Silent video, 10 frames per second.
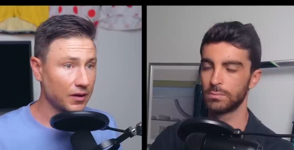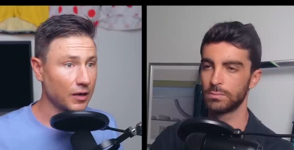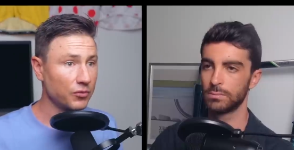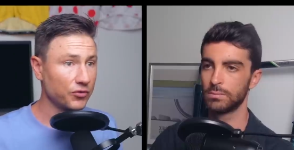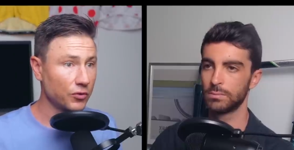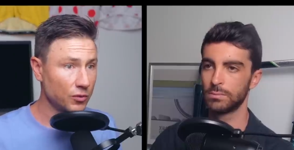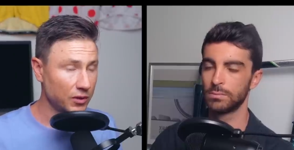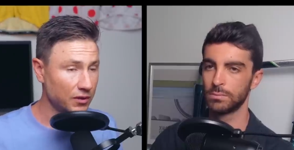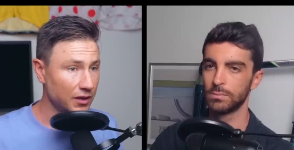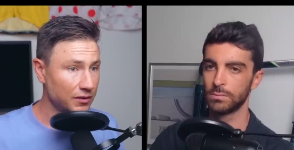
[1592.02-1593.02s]
Speaker 1: come through
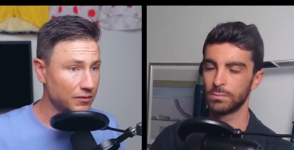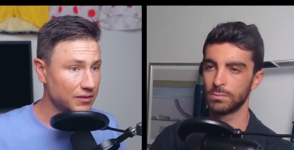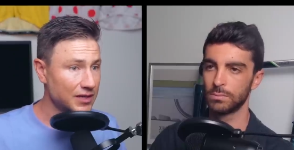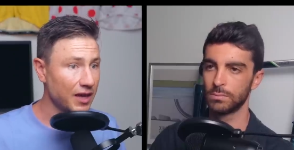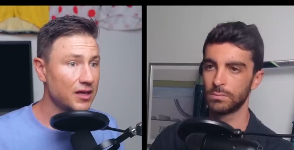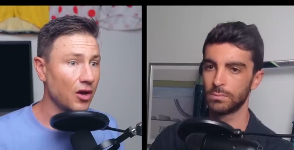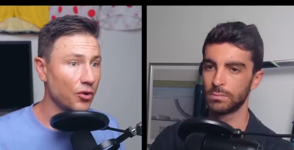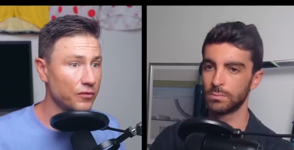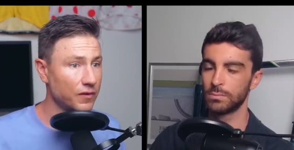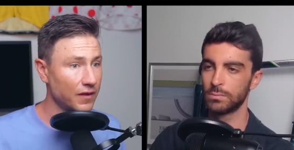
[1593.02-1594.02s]
and, and take
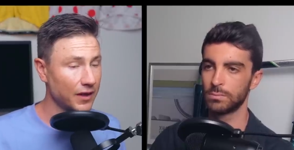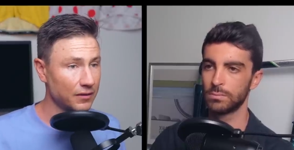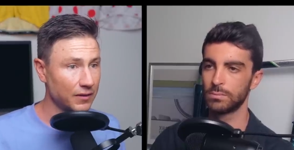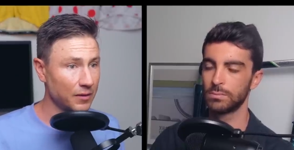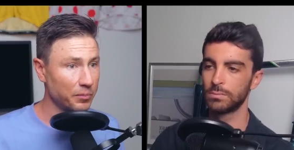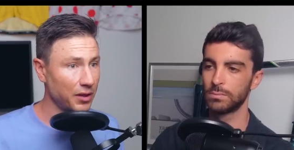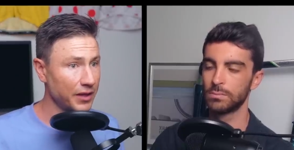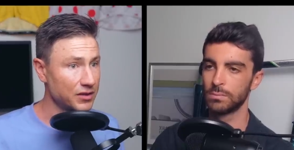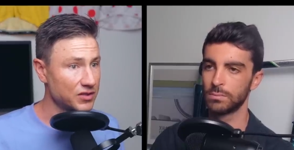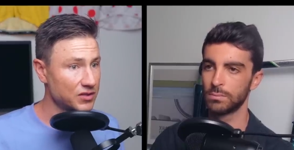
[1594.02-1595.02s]
over that that
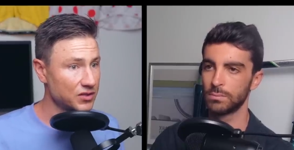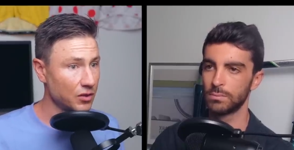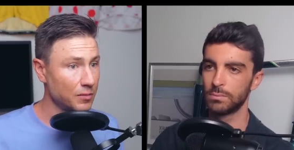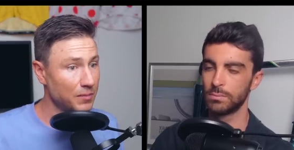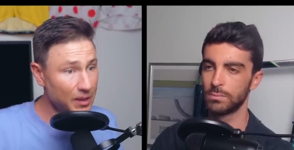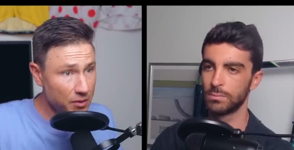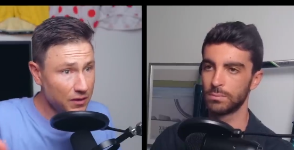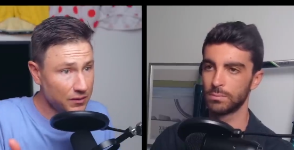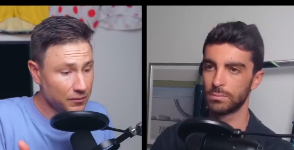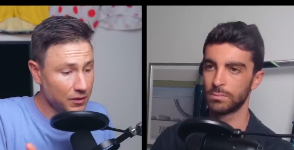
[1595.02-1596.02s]
place. So maybe
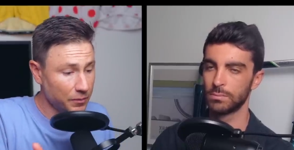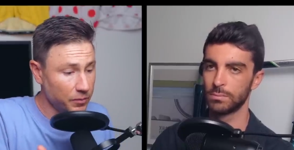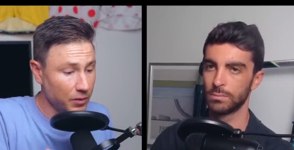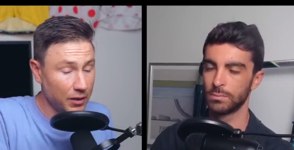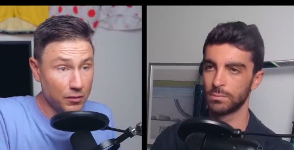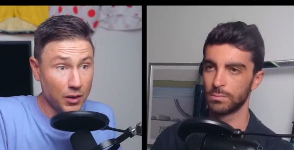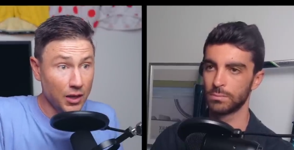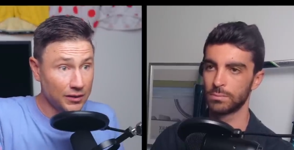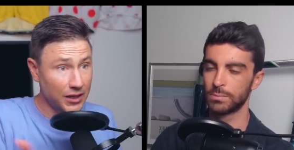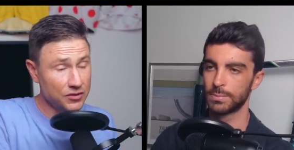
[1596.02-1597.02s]
that the and
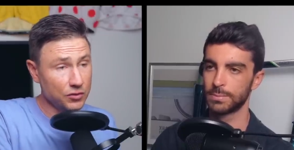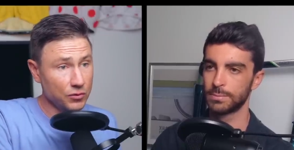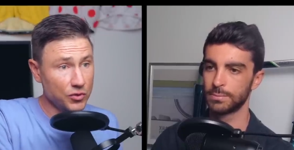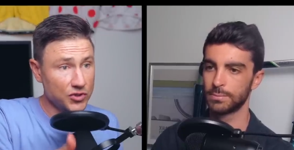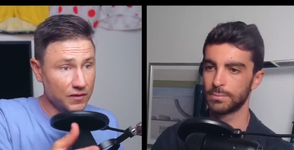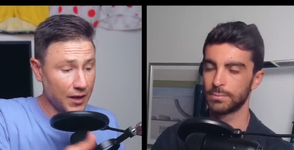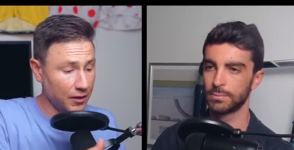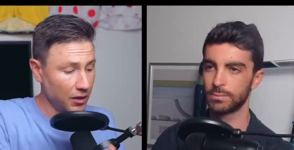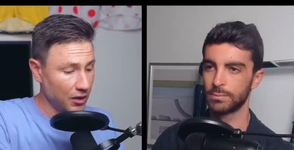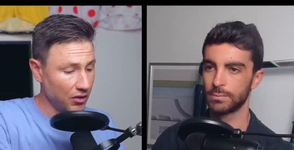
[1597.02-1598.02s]
Lantern Rouge and that
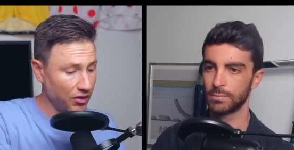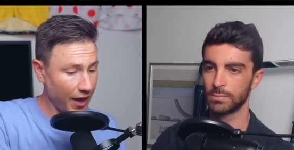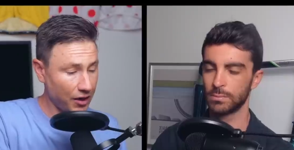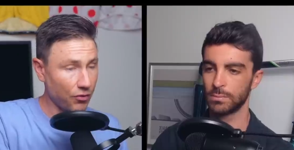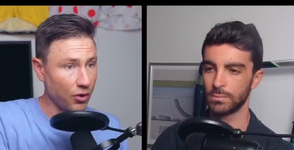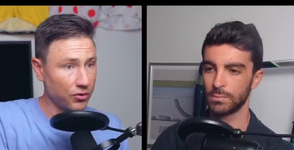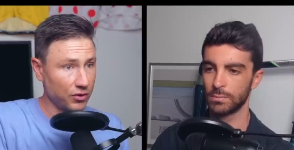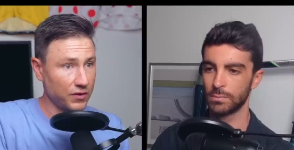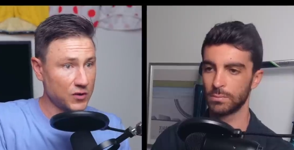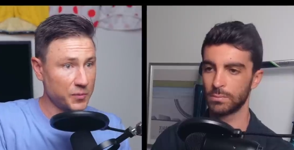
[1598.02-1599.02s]
that growth I
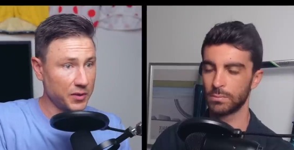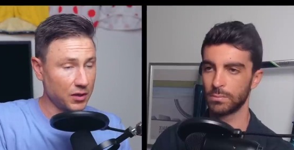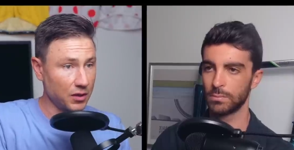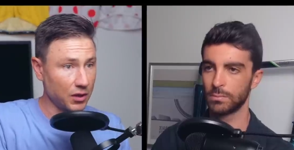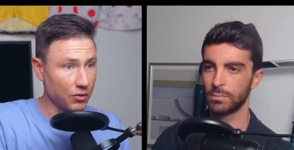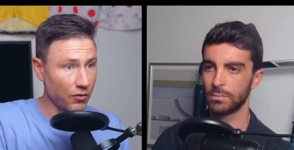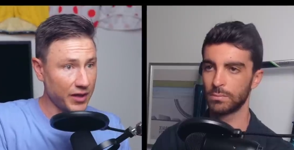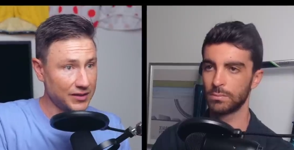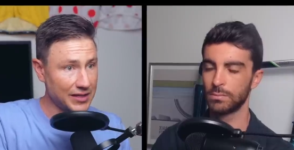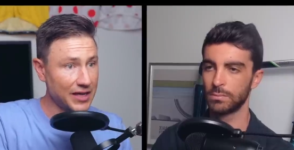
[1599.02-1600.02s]
think has been a, a
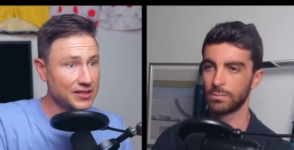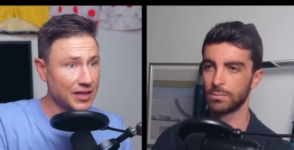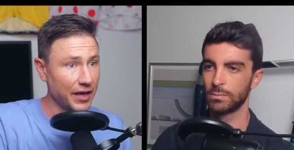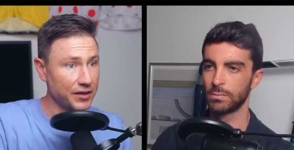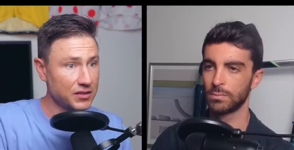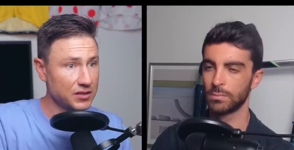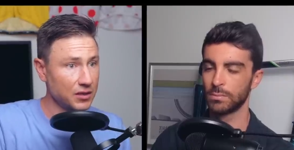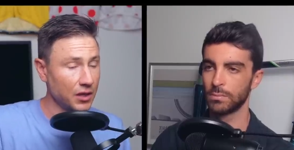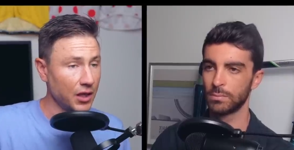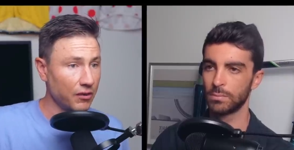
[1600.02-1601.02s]
great test case
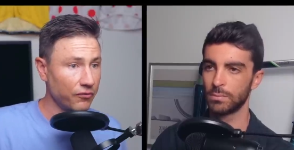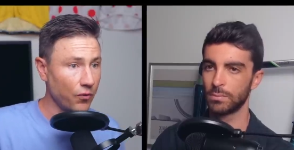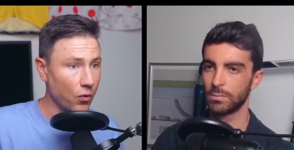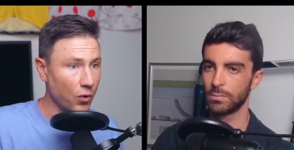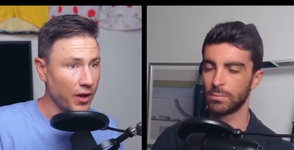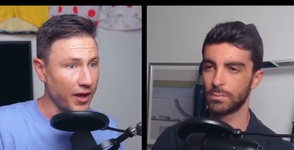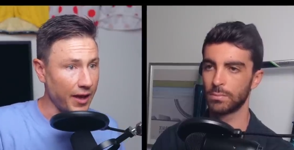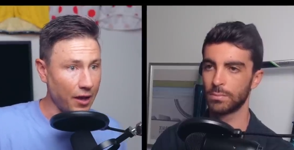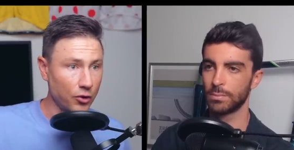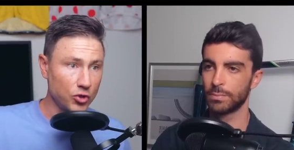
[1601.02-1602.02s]
for
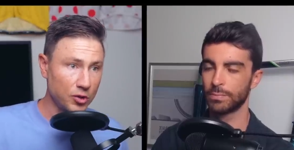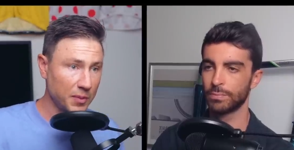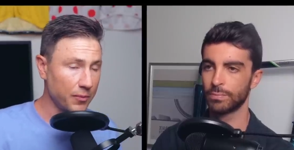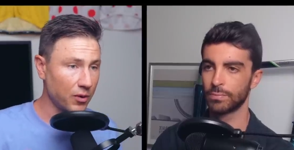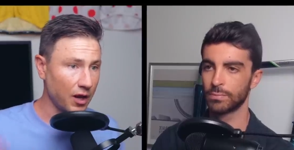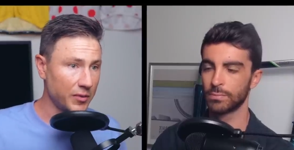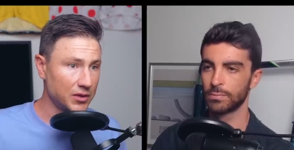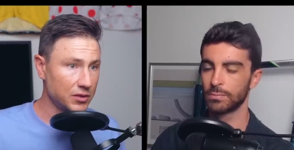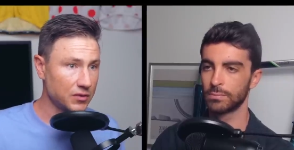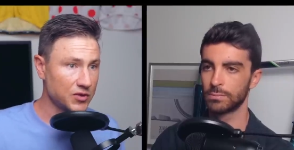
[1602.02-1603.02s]
how new people come
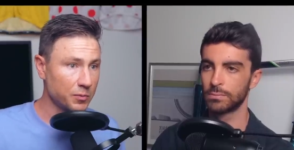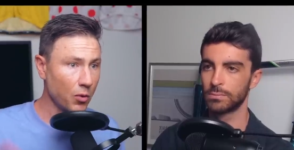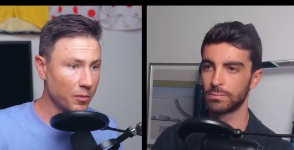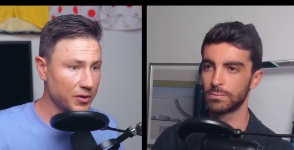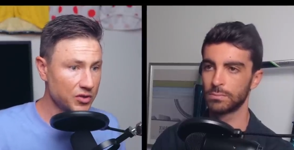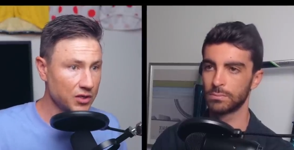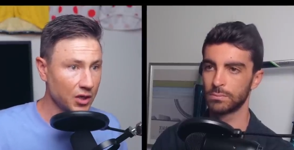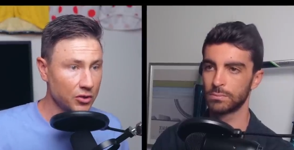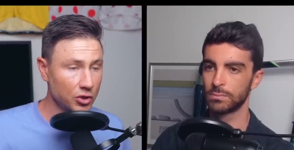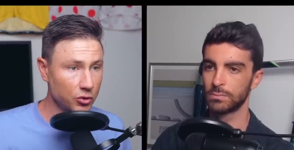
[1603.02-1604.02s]
into the sport because
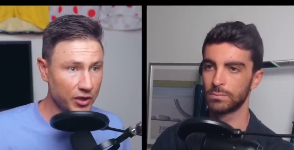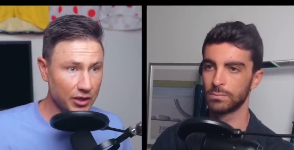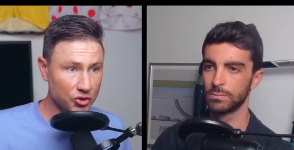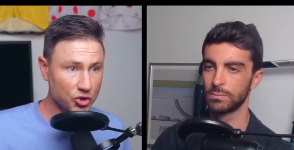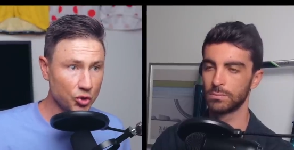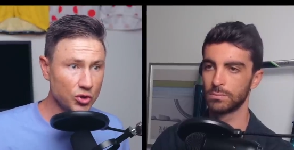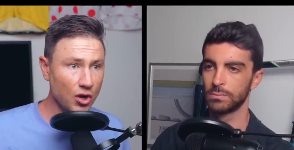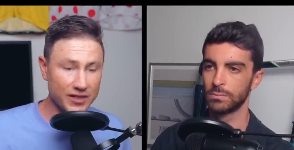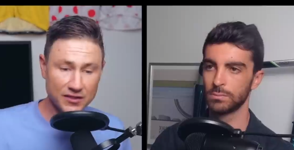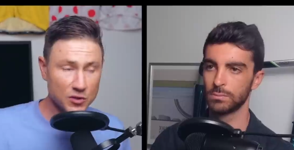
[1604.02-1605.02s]
you're looking at two
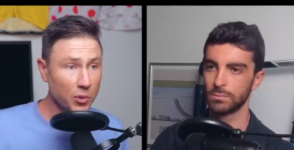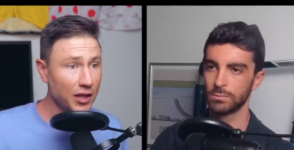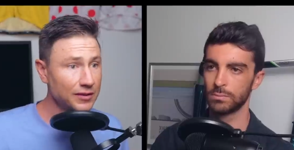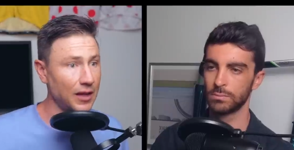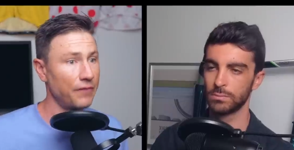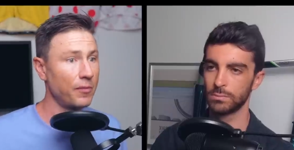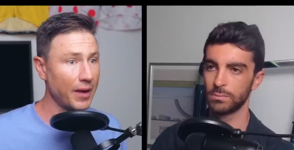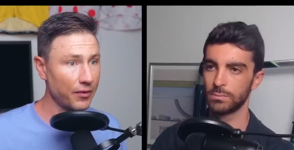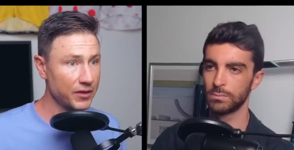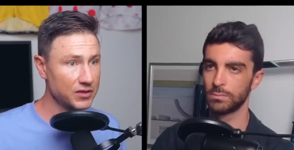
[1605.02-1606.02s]
guys, and this is what I love
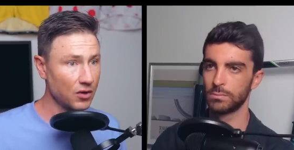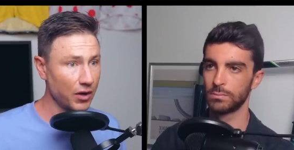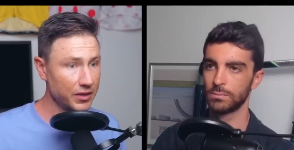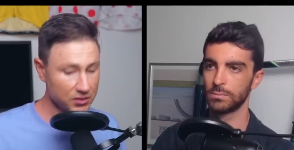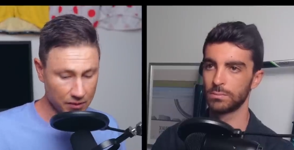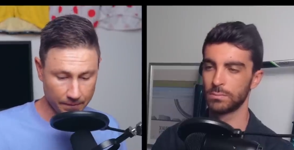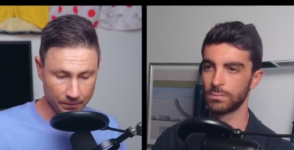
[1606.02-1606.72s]
about these guys